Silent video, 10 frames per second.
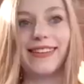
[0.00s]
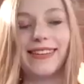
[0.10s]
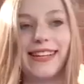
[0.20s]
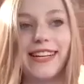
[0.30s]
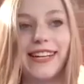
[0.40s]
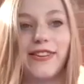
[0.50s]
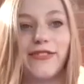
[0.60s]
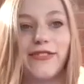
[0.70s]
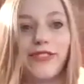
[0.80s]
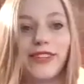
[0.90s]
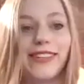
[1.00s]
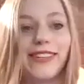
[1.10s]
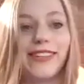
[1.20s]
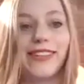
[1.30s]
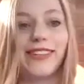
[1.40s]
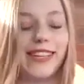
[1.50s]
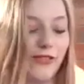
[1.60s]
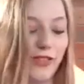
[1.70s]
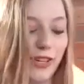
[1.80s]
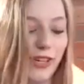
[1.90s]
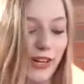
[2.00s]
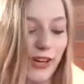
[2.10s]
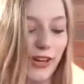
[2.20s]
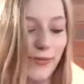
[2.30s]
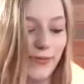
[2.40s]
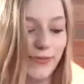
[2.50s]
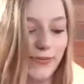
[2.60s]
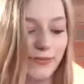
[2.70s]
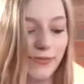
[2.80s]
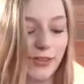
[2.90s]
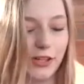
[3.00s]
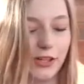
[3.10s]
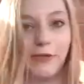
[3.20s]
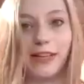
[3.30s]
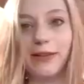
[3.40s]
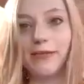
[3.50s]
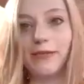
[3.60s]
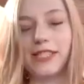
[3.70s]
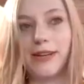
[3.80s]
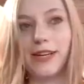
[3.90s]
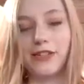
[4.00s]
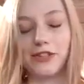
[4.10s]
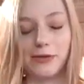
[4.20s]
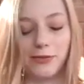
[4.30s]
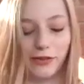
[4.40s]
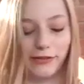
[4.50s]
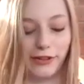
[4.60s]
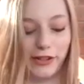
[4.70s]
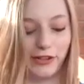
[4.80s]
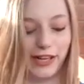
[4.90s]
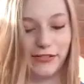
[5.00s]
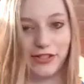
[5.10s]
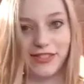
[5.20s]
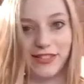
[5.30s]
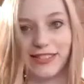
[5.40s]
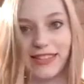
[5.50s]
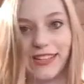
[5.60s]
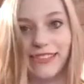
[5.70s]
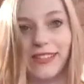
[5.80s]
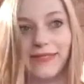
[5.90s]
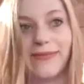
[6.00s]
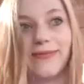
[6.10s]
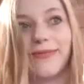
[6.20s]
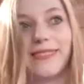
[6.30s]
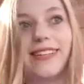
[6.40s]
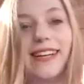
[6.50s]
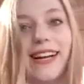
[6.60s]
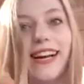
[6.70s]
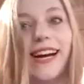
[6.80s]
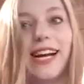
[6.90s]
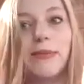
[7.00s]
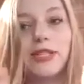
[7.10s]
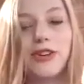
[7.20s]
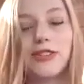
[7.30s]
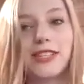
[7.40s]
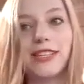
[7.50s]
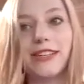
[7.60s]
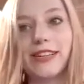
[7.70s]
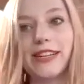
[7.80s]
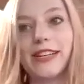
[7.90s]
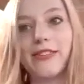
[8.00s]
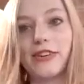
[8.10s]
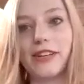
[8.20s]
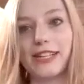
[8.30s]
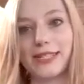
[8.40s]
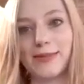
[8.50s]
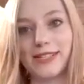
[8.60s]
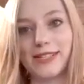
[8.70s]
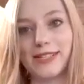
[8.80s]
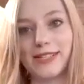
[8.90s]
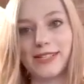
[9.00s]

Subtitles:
And then you've got the guy who played Victor Meldrew on Foot in the Grave just sitting there like, hey, I'm a doctor. Okay, now I've got a gas mask.